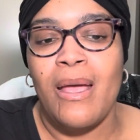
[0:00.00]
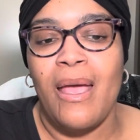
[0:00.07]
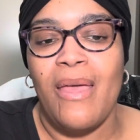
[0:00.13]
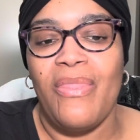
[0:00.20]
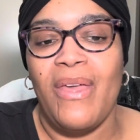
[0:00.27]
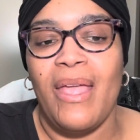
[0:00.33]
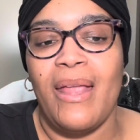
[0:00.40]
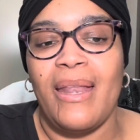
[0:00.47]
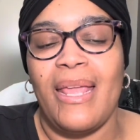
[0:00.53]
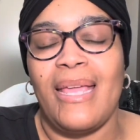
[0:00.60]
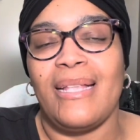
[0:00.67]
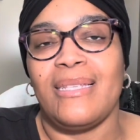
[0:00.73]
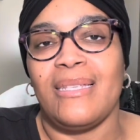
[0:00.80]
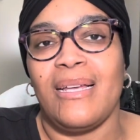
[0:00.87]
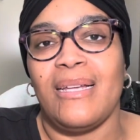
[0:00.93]
And then
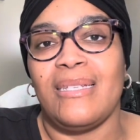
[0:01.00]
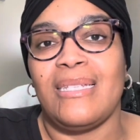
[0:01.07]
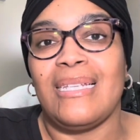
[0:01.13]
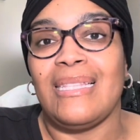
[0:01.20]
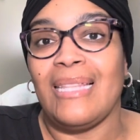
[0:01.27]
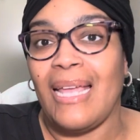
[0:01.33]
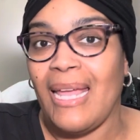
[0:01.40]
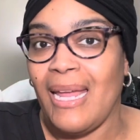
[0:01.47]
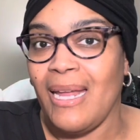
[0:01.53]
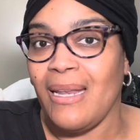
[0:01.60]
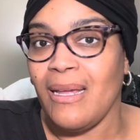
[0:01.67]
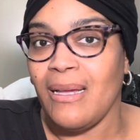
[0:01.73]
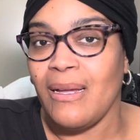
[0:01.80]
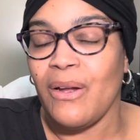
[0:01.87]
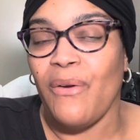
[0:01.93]
it's a
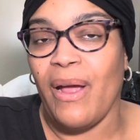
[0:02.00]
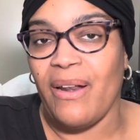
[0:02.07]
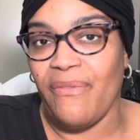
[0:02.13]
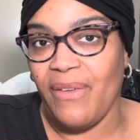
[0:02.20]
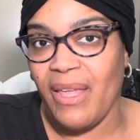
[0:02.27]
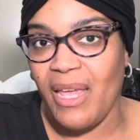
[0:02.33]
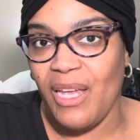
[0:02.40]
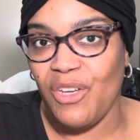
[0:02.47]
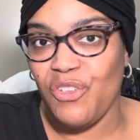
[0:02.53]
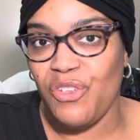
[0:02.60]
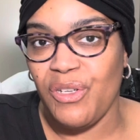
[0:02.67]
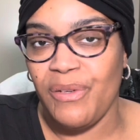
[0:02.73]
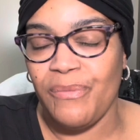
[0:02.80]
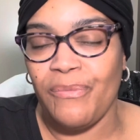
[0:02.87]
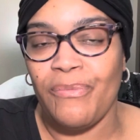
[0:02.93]
delayed
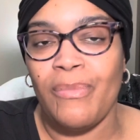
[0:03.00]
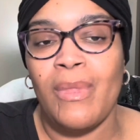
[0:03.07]
gratification.